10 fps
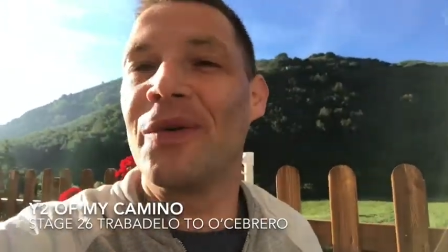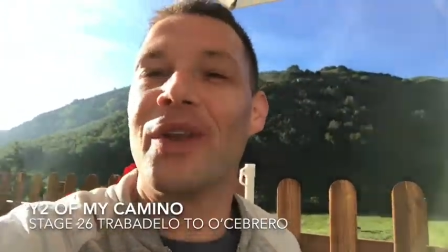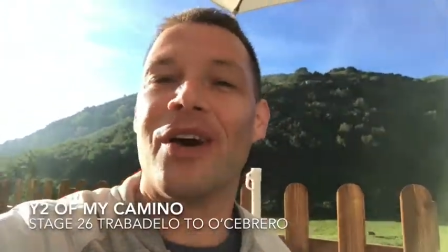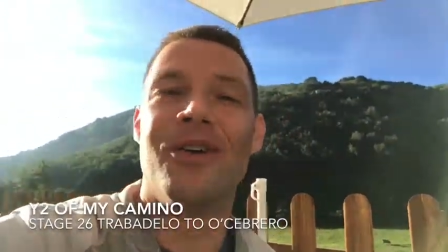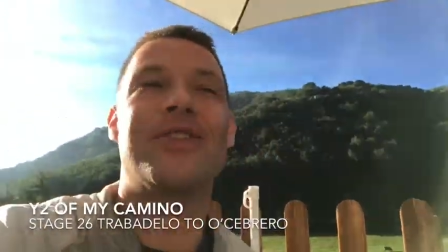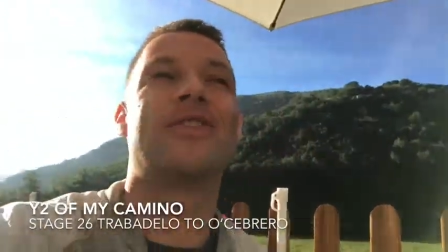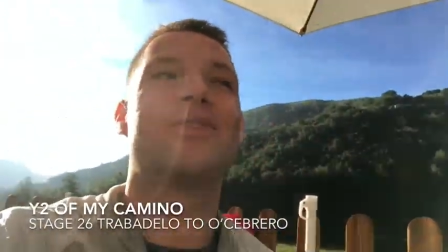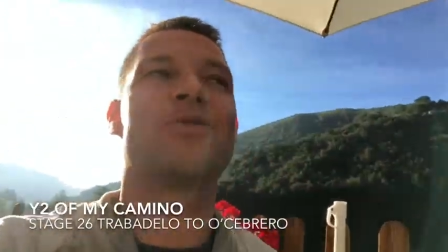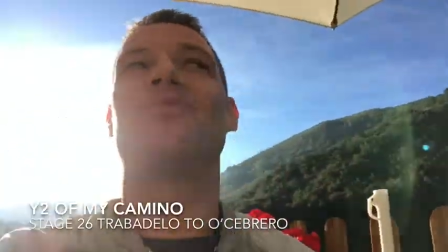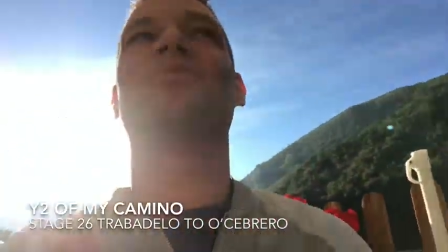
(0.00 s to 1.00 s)
there were loads
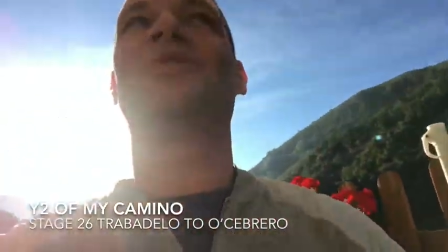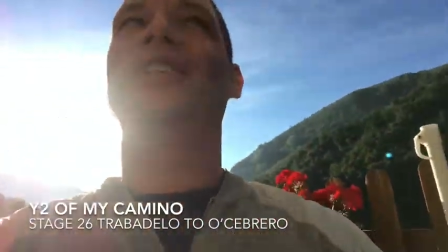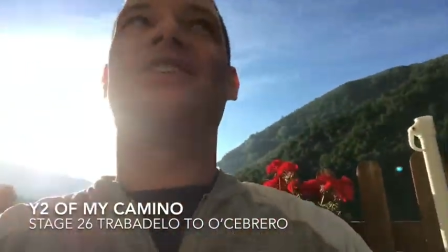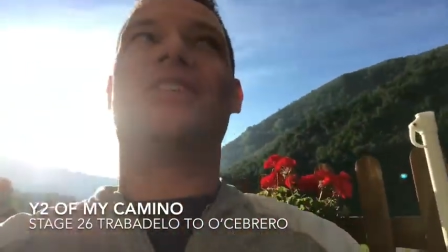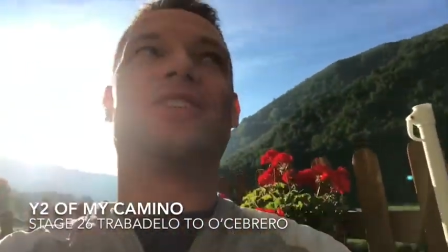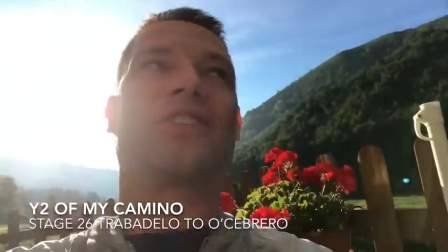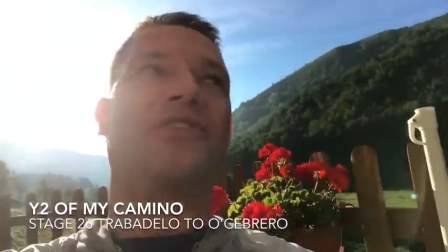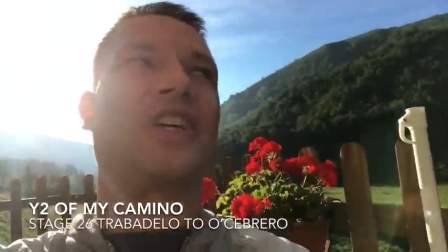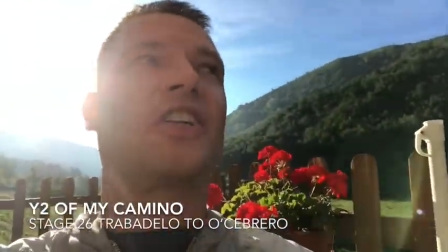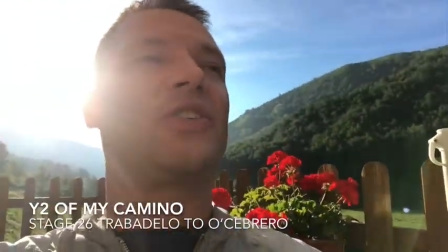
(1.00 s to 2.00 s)
this season or
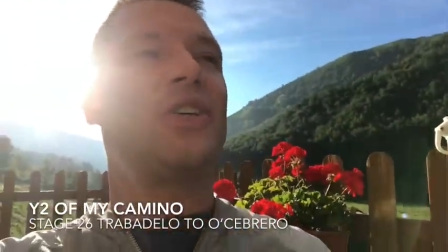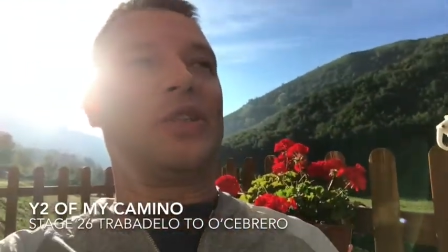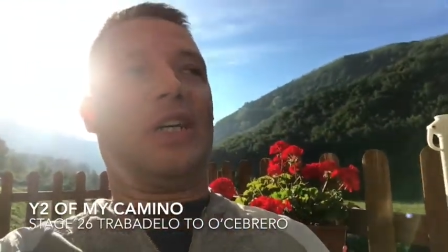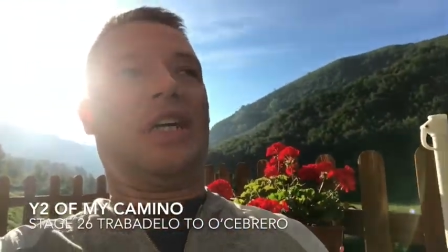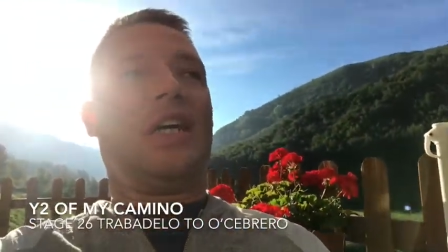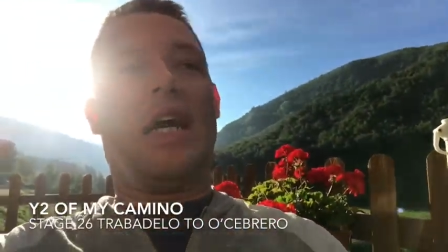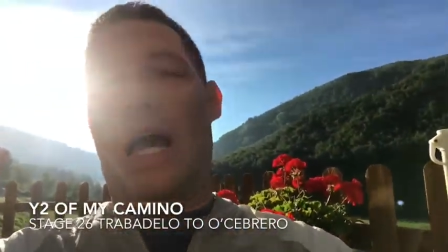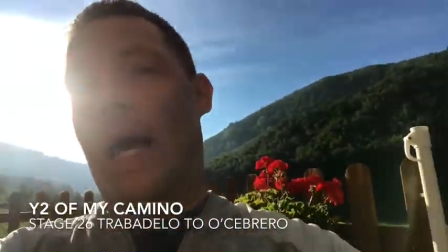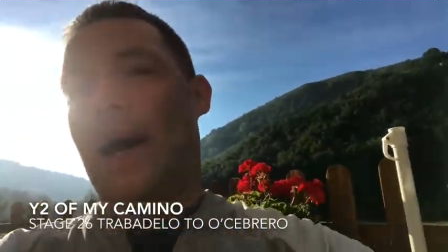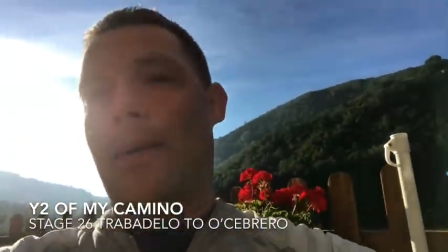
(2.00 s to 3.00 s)
something, I don't know.
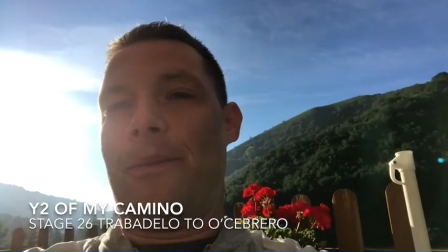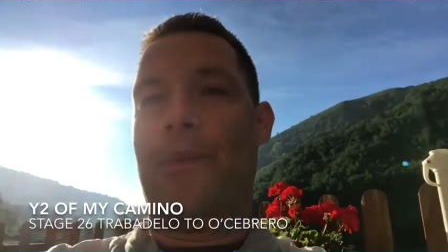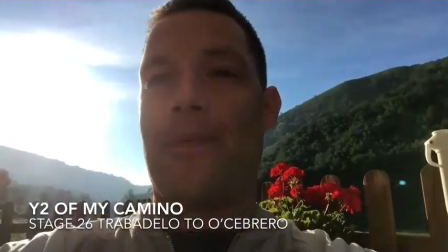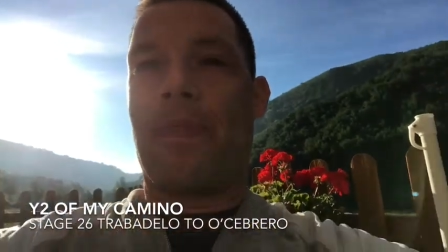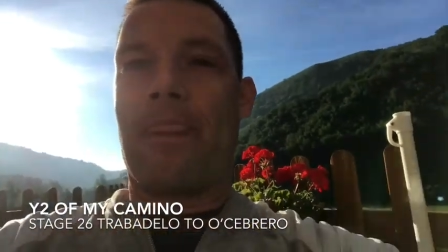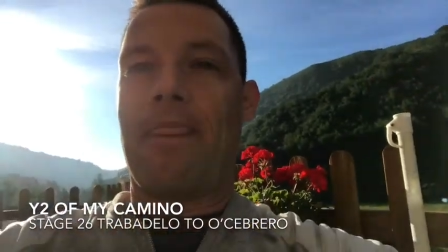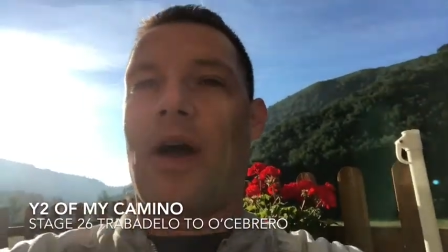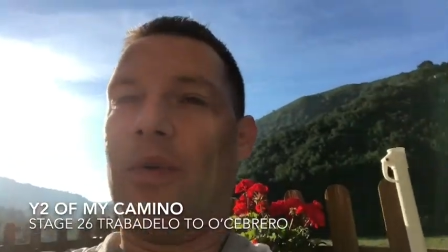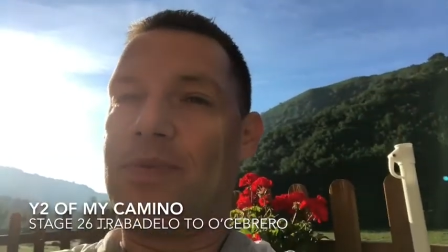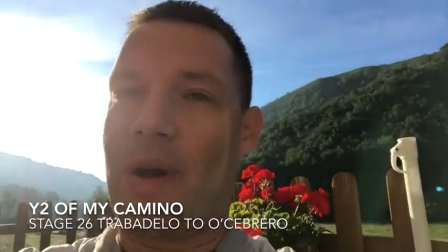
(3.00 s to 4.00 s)
Um, it was